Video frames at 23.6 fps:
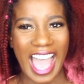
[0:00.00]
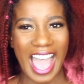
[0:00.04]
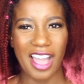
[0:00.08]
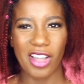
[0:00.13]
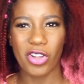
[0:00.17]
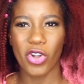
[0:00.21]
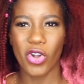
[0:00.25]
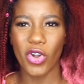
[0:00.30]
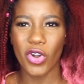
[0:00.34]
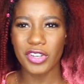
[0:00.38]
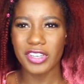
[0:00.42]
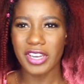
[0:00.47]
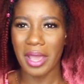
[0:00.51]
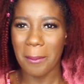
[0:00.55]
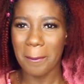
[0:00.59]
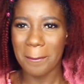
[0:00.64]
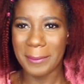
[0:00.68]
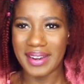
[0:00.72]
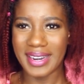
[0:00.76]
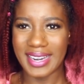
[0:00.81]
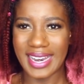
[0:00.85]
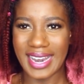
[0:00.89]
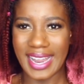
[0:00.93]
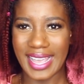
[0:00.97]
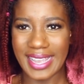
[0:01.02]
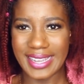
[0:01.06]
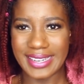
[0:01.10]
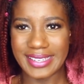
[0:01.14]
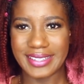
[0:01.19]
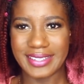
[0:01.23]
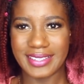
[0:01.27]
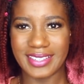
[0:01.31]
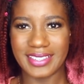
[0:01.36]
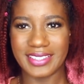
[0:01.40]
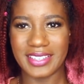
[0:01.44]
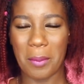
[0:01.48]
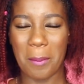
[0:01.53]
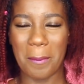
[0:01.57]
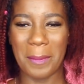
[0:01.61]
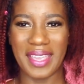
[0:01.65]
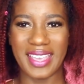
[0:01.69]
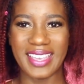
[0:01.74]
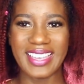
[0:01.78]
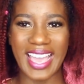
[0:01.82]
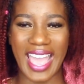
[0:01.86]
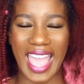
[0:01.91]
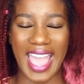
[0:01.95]
I could have blended the
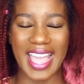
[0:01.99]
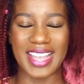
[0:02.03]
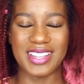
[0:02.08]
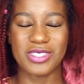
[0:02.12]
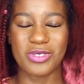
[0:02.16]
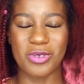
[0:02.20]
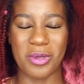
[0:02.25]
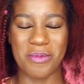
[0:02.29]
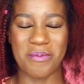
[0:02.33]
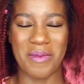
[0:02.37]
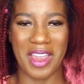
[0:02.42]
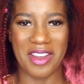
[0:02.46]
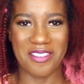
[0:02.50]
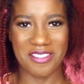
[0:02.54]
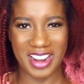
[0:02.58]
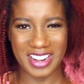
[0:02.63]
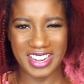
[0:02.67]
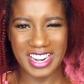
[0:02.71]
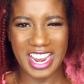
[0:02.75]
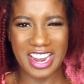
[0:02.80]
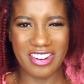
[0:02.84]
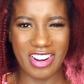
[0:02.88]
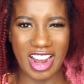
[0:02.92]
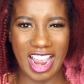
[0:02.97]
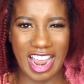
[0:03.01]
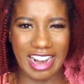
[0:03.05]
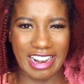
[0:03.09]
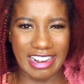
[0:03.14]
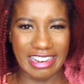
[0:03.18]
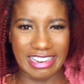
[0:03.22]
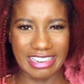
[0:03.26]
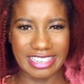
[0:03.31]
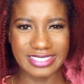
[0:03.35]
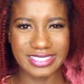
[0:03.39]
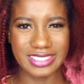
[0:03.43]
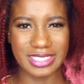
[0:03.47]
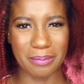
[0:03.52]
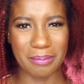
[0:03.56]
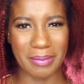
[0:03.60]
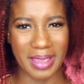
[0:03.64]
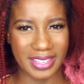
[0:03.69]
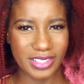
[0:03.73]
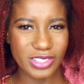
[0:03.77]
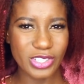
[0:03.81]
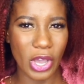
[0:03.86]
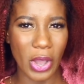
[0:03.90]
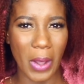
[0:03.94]
pink ends with my red hair a little
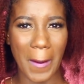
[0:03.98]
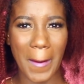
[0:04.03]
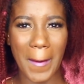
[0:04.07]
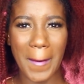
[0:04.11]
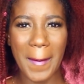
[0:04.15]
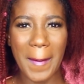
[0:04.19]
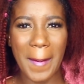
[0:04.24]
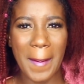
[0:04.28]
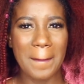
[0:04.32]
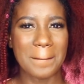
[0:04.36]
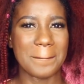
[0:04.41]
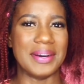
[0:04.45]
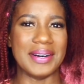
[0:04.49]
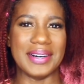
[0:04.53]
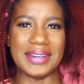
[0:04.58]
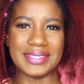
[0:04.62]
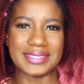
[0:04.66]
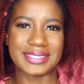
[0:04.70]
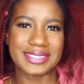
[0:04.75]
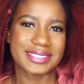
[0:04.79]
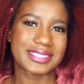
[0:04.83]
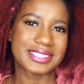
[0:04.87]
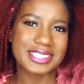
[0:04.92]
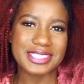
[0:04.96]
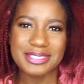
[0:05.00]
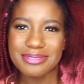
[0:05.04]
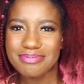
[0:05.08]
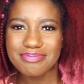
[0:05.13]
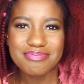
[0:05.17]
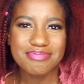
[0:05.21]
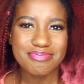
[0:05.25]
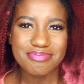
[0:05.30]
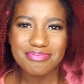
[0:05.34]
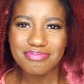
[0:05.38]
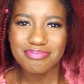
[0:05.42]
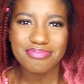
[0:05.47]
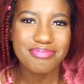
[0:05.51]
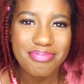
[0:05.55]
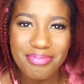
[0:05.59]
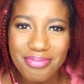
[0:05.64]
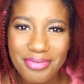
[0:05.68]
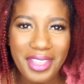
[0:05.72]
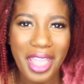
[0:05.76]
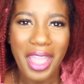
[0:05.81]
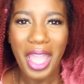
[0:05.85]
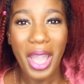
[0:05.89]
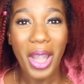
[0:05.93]
better, but
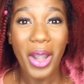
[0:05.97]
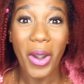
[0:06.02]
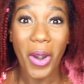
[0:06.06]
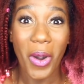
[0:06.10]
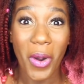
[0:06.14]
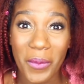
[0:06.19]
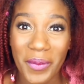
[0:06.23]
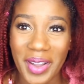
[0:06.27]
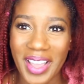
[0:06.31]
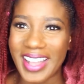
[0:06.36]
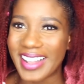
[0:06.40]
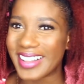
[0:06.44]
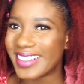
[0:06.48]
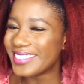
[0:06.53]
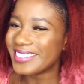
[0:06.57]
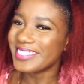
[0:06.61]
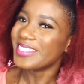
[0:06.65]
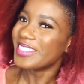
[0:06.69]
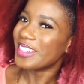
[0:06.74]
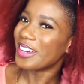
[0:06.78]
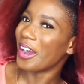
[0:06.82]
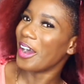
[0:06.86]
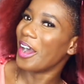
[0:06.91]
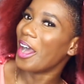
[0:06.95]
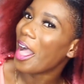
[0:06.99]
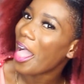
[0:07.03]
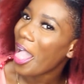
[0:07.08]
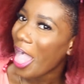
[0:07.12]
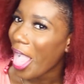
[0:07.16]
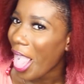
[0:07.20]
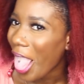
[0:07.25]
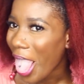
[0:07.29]
oh well.